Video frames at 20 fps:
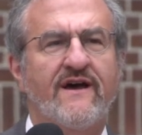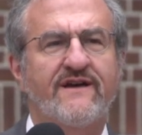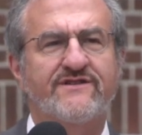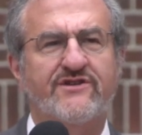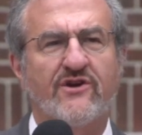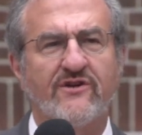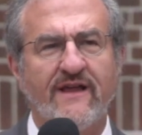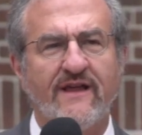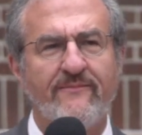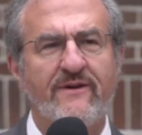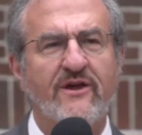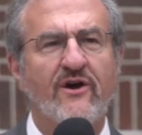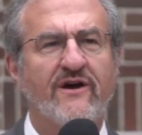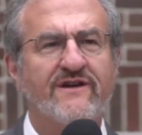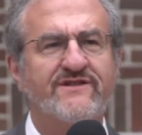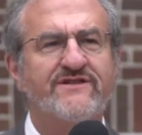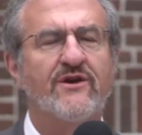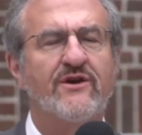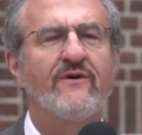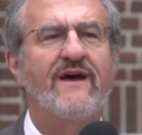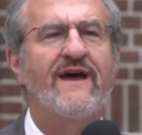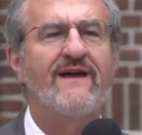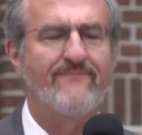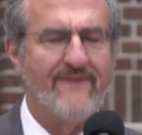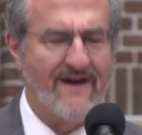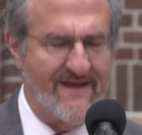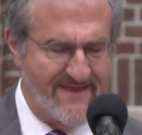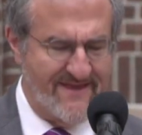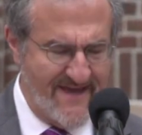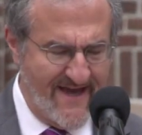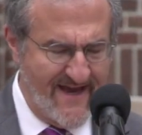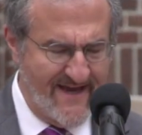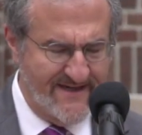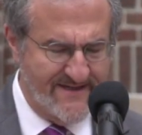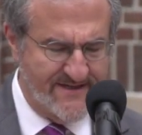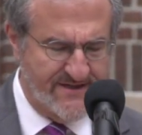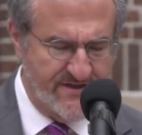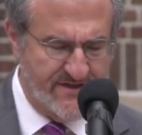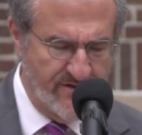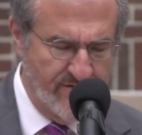So let me also add my
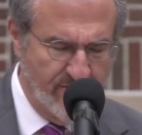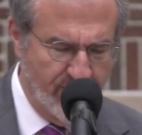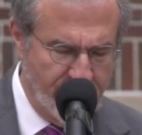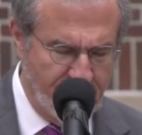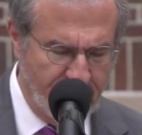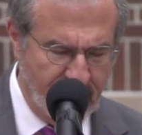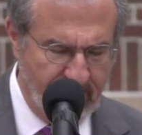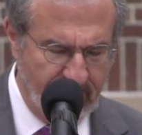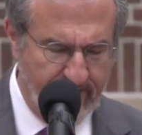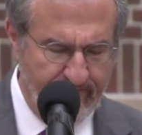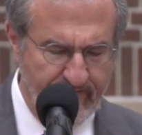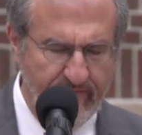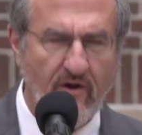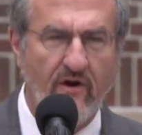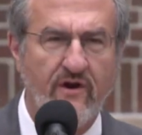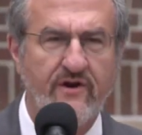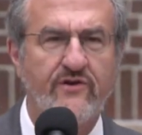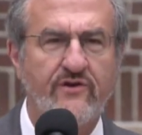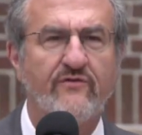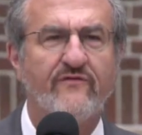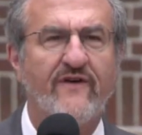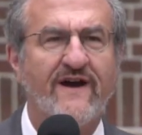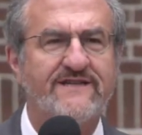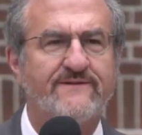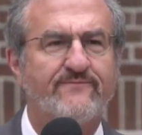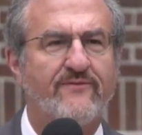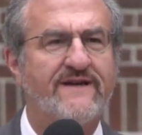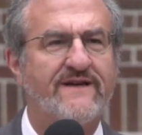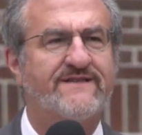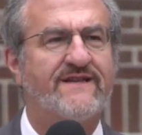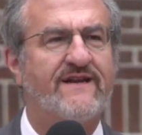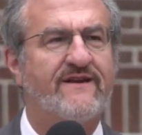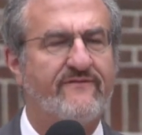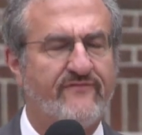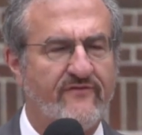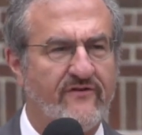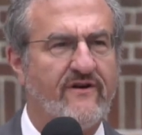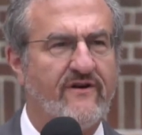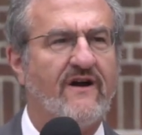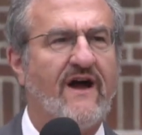thanks to our new Vice
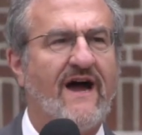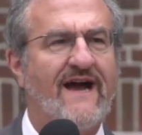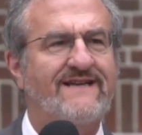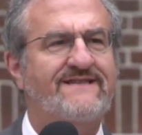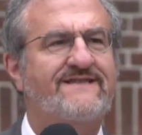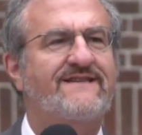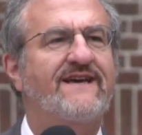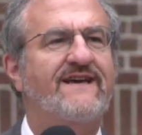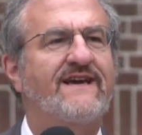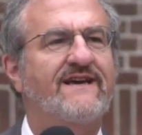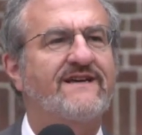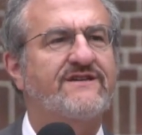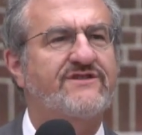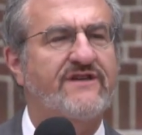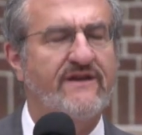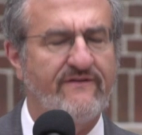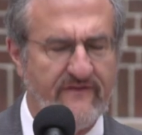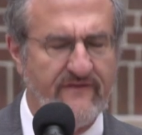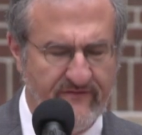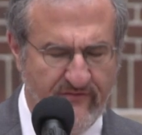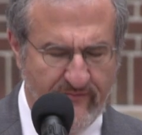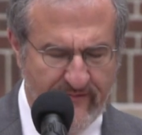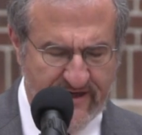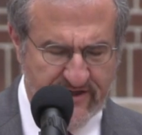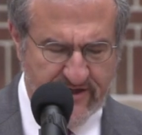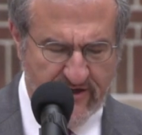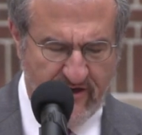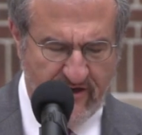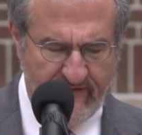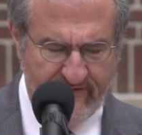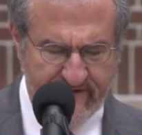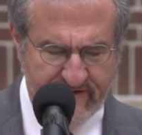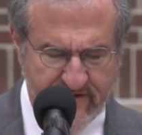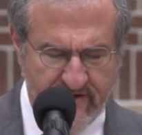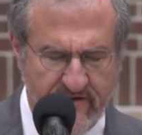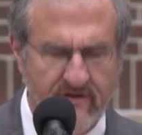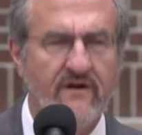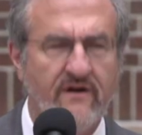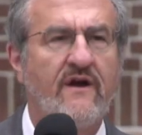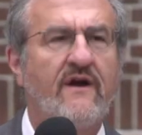President for IT and Chief Information
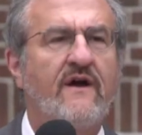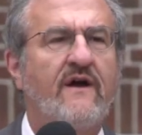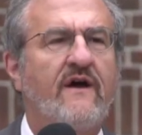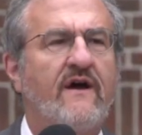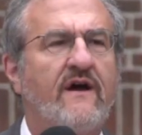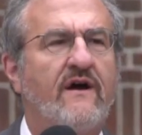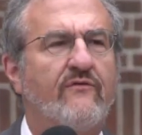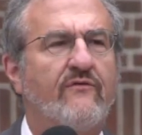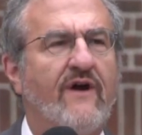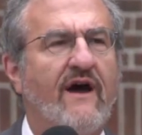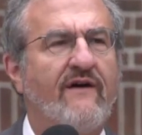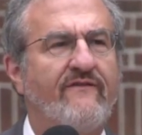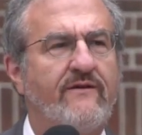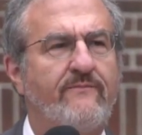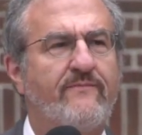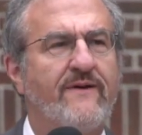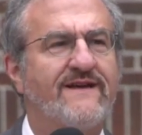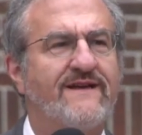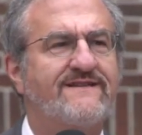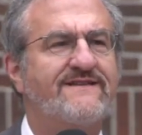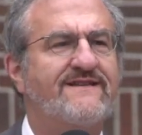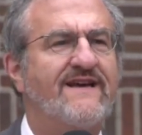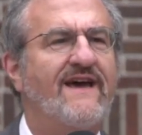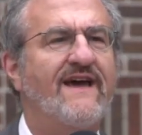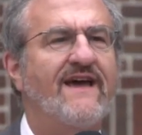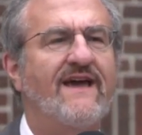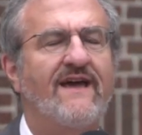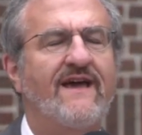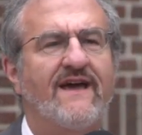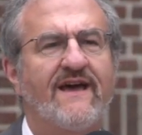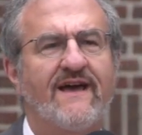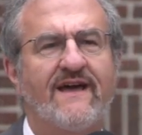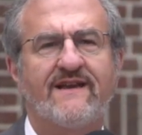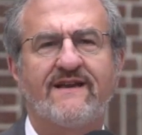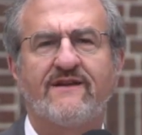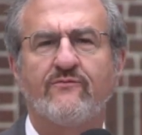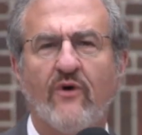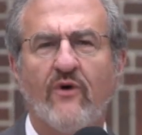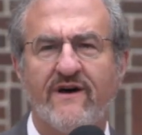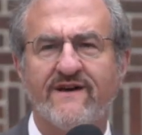Officer, Ravi Pendse,
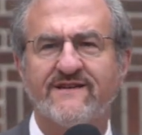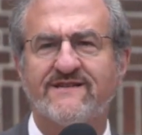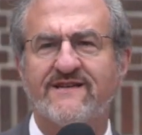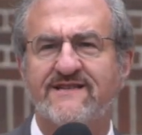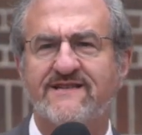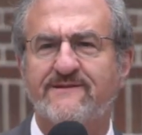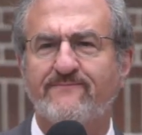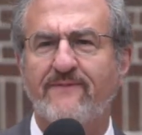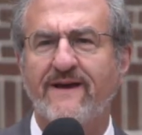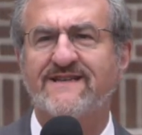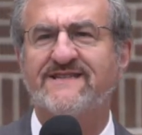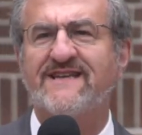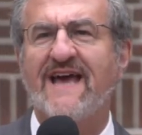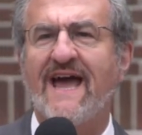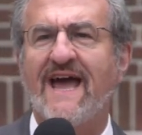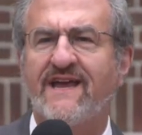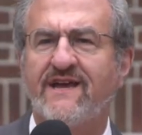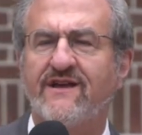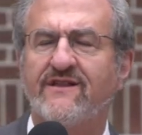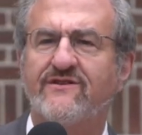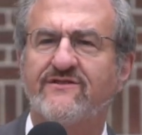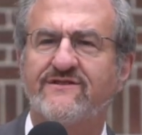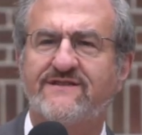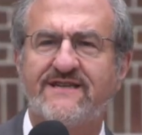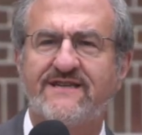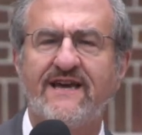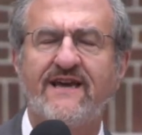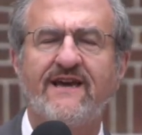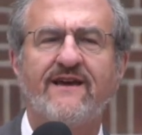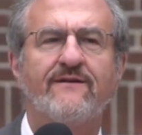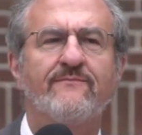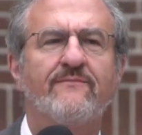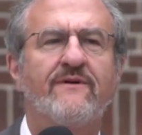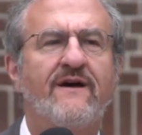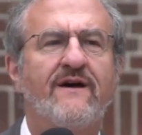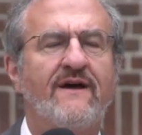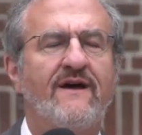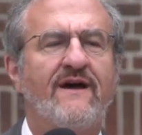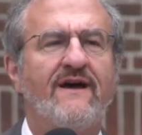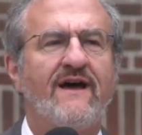and as well as his spectacular team
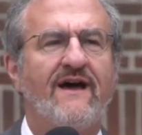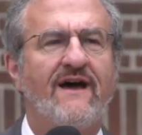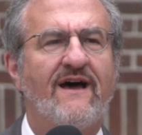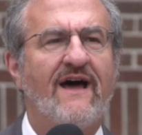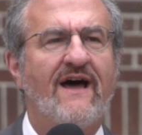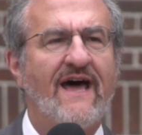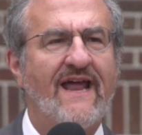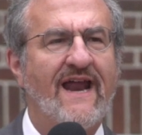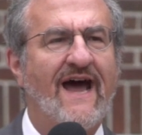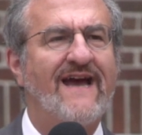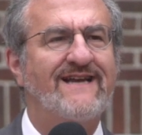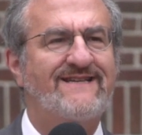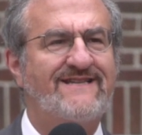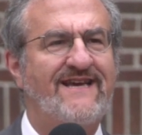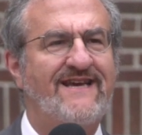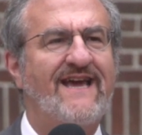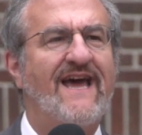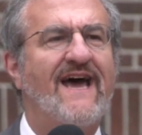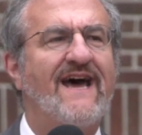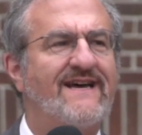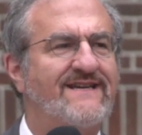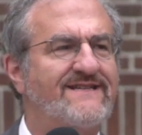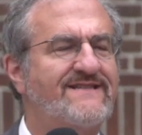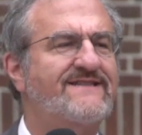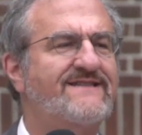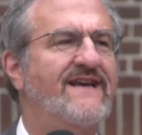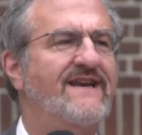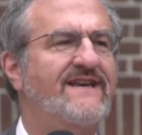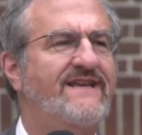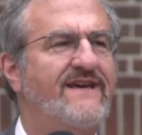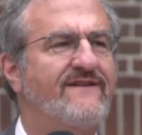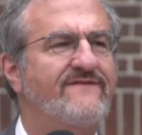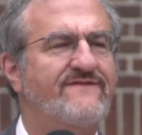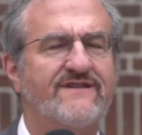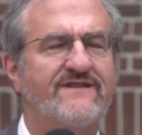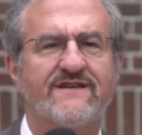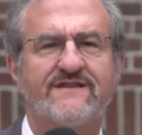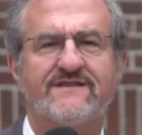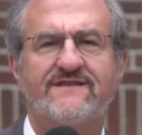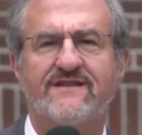at ITS that
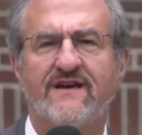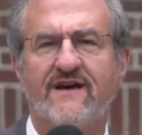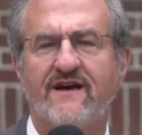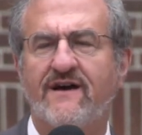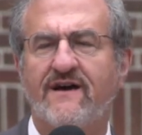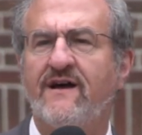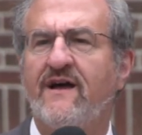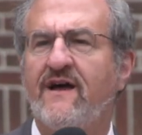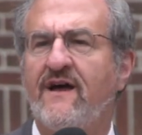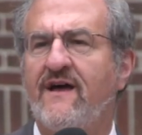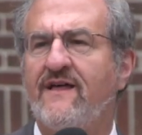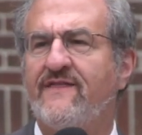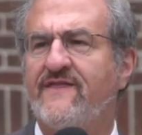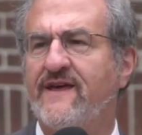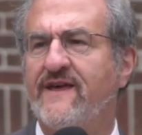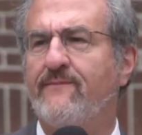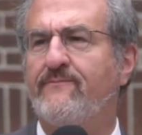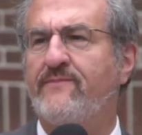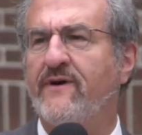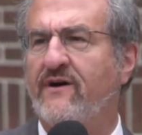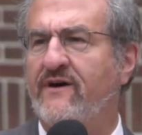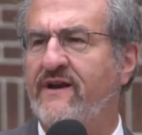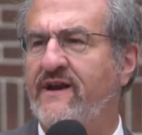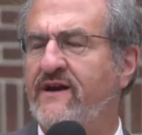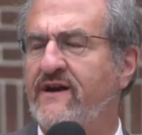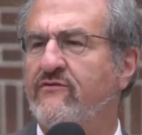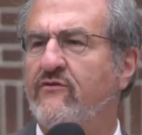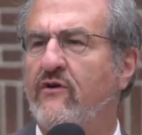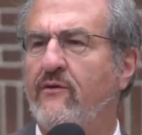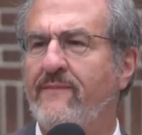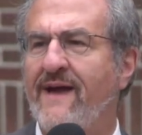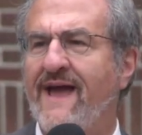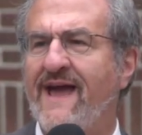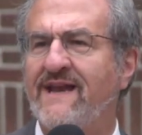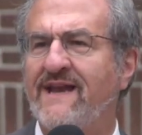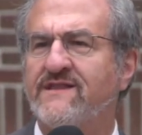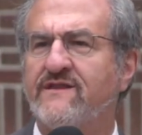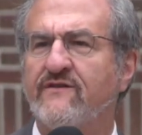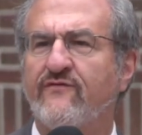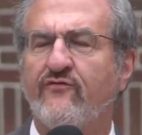gives us the ability to
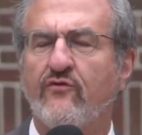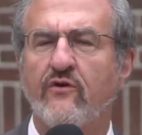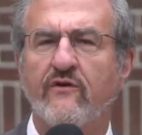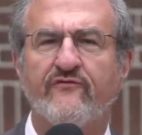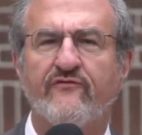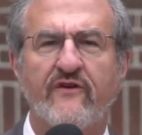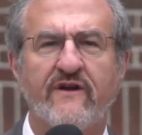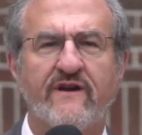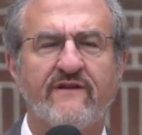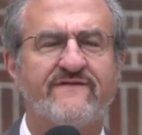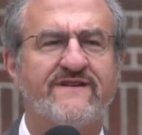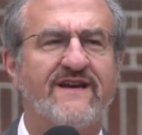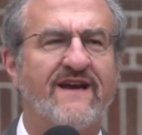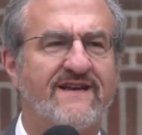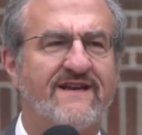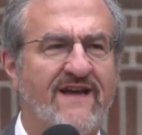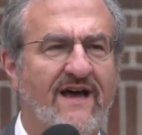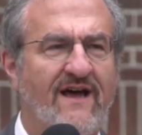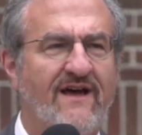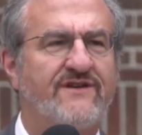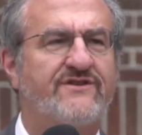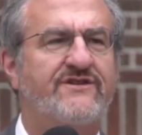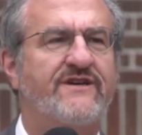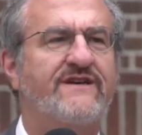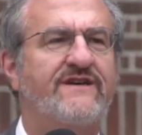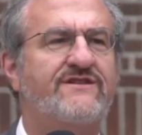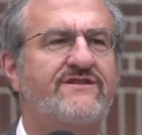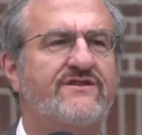remain at the forefront of technology